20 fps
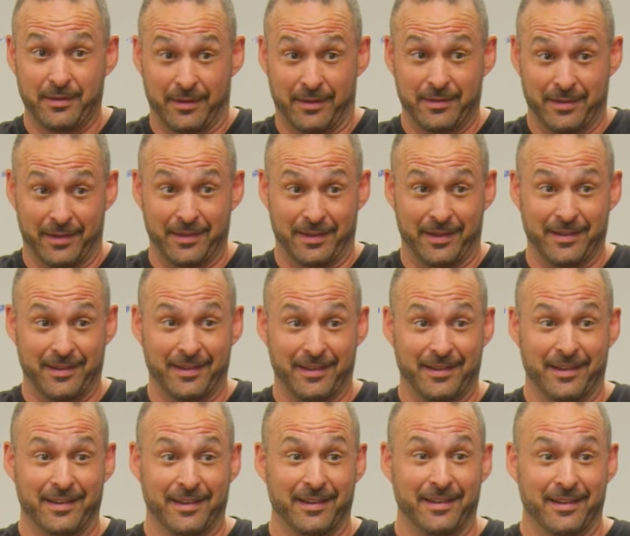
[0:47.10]
If not,
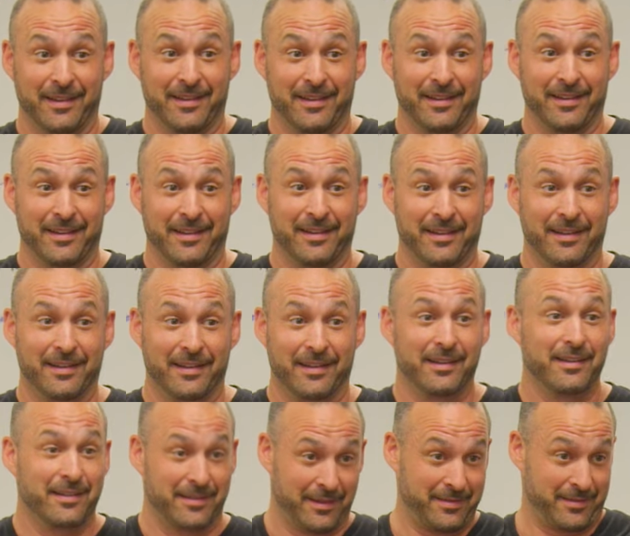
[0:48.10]
I'll give
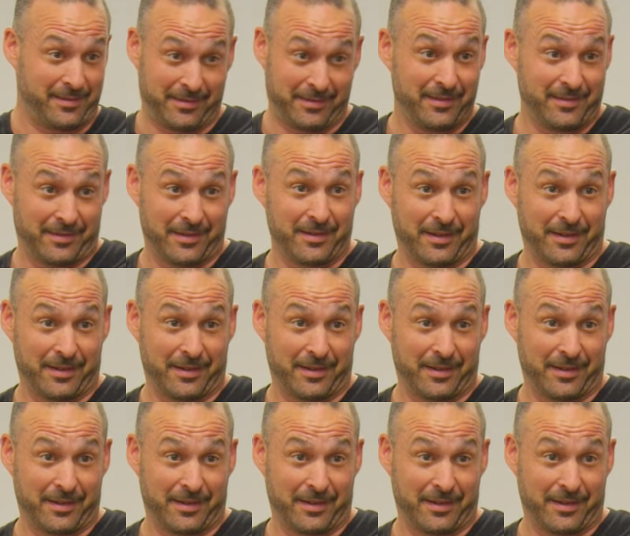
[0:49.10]
a fuck.